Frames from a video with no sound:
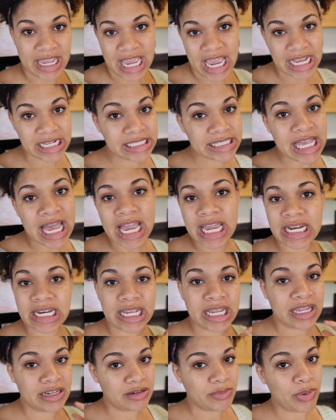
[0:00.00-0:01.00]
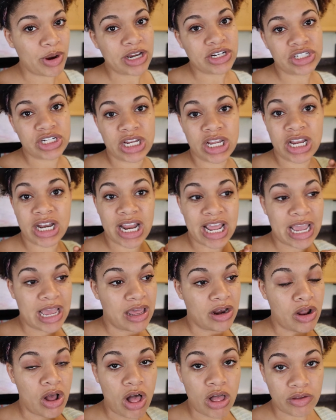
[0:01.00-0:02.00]
get anxiety and depression
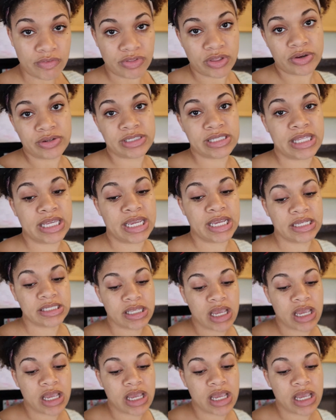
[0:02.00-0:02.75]
and all of those things.